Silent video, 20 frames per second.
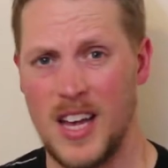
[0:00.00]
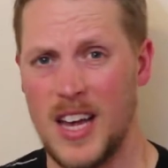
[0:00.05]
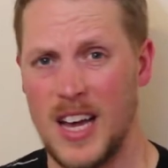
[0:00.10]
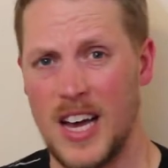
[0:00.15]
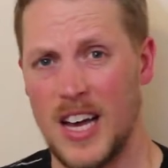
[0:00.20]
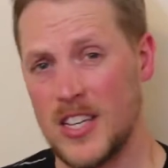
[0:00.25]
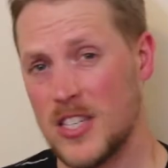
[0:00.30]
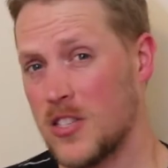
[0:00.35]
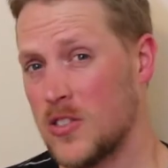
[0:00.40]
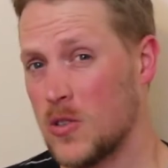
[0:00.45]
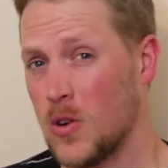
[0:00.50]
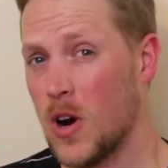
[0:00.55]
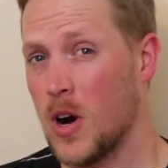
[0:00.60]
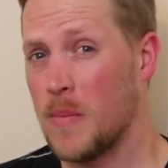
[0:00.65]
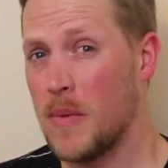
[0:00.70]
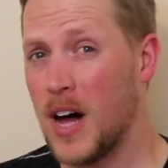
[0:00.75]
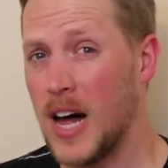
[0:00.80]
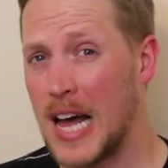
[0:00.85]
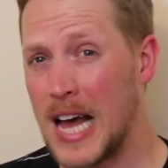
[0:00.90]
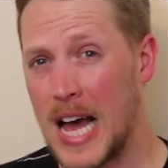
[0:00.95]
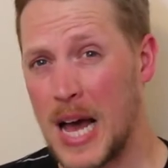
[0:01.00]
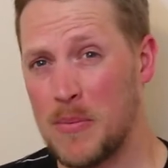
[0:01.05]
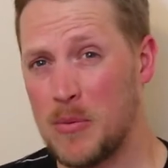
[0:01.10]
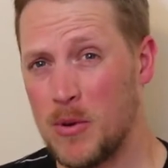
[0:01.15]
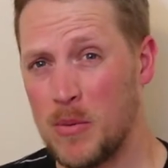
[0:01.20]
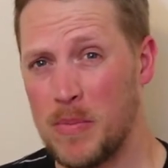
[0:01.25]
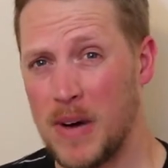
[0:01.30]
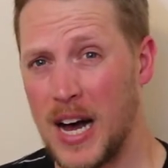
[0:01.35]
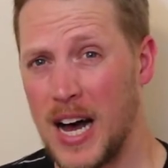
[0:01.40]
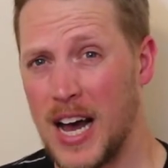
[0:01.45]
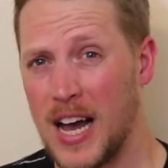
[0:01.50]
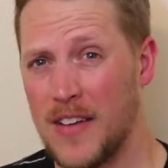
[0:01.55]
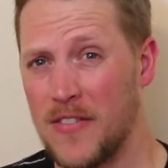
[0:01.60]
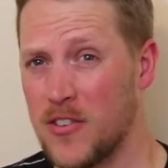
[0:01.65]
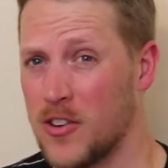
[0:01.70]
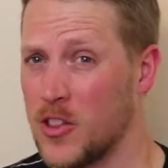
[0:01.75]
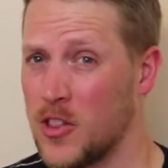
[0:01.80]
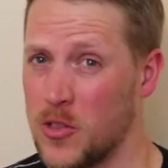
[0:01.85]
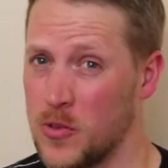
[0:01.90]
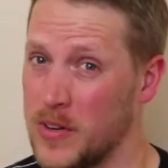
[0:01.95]
A store-bought apple pie for
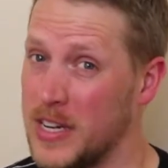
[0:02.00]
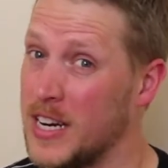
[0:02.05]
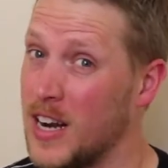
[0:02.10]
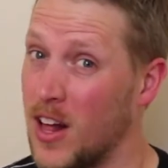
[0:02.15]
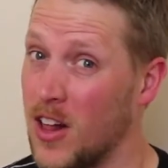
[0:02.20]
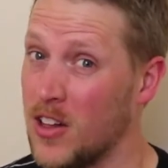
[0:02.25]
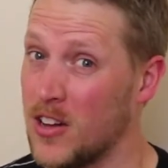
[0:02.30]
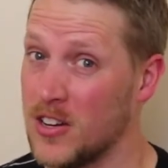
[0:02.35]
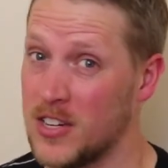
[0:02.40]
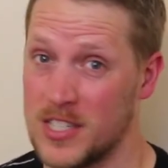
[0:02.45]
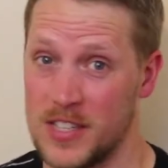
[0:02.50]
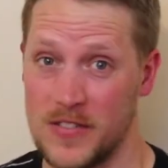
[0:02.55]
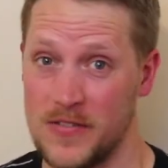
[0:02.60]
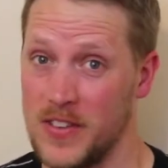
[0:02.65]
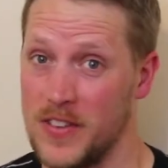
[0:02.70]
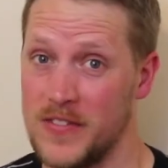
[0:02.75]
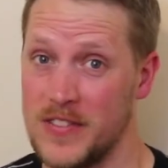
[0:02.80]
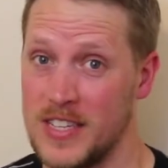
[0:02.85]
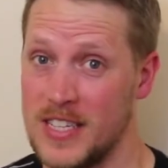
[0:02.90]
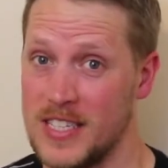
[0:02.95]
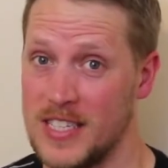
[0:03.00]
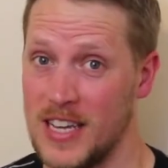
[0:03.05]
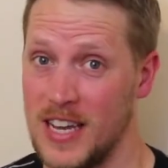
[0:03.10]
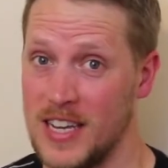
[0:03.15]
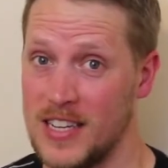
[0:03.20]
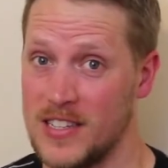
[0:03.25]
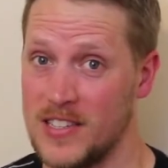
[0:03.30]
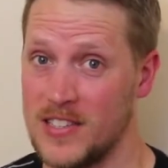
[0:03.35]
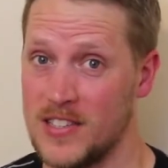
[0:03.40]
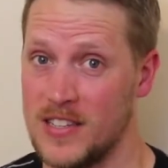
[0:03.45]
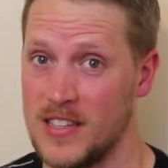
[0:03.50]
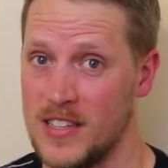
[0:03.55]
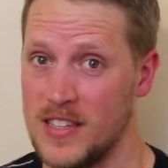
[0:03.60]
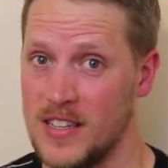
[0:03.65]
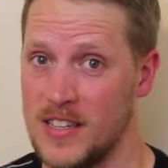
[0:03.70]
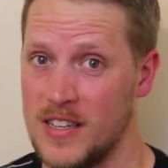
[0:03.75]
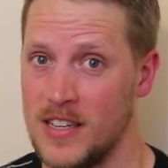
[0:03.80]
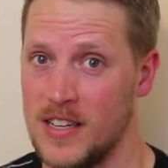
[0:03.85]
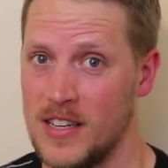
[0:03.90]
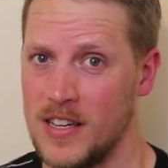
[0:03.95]
$3.50?
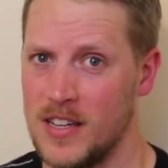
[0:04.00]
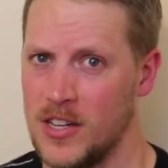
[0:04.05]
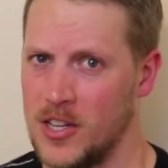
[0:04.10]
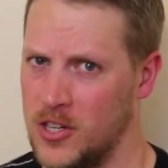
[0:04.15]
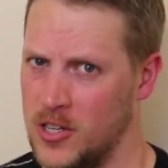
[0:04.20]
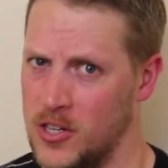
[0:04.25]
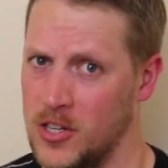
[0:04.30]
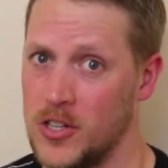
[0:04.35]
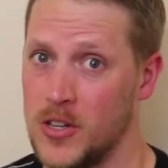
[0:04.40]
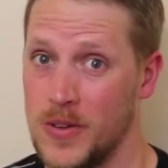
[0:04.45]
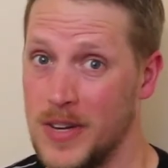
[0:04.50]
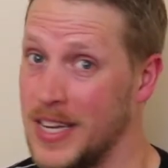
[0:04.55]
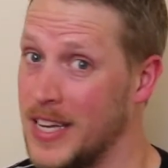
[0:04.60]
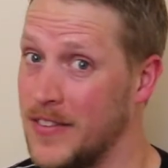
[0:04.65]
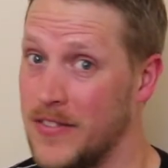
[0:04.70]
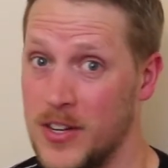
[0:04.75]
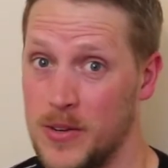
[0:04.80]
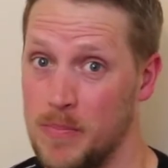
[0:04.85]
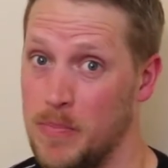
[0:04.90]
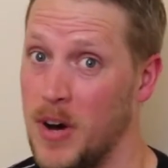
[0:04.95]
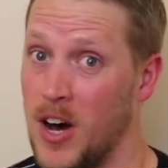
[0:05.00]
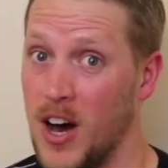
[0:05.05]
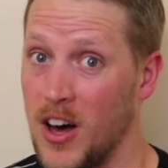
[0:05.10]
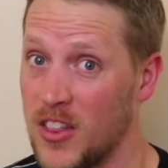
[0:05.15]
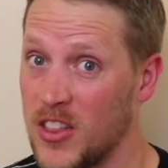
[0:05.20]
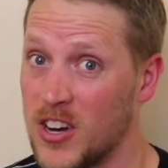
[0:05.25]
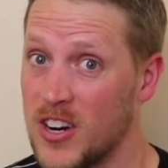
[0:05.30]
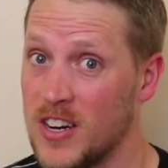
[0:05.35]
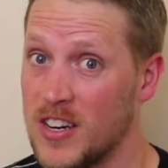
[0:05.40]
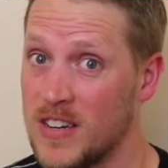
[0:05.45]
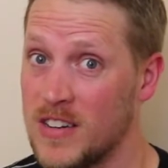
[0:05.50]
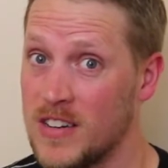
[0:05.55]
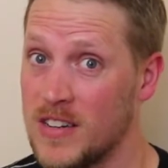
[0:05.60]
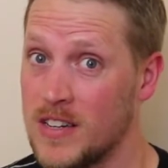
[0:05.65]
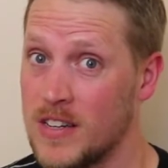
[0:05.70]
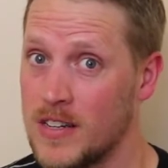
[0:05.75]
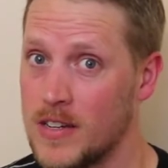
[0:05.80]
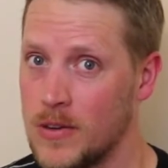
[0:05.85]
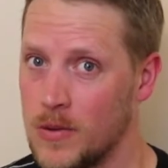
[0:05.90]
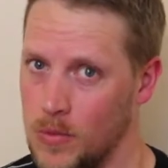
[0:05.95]
Should you even bother?
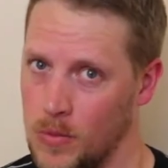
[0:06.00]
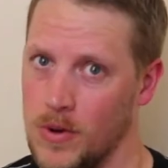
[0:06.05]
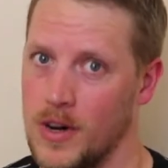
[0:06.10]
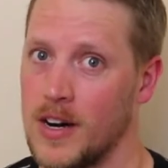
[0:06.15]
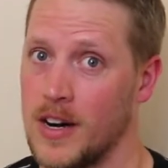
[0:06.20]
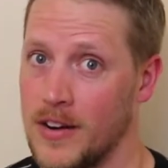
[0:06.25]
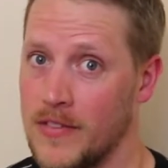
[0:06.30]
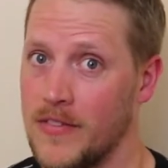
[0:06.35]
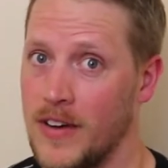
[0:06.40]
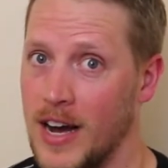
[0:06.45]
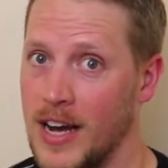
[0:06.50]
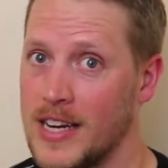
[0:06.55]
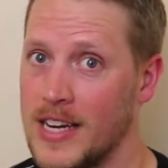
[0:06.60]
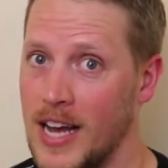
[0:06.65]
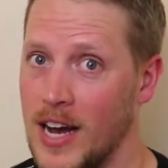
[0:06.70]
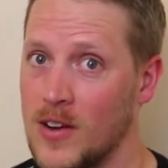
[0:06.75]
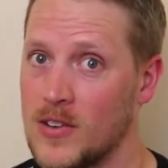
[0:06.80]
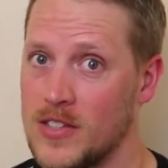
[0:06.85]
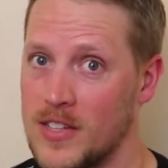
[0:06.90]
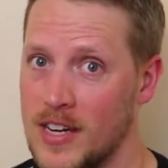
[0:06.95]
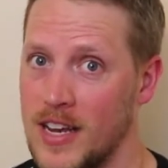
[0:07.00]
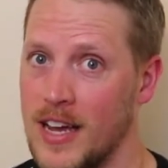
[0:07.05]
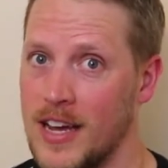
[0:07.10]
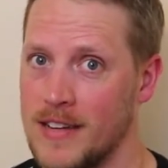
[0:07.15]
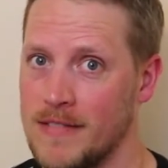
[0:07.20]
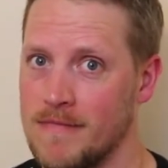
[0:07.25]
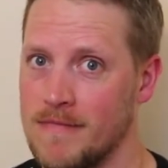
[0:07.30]
We're gonna find out today.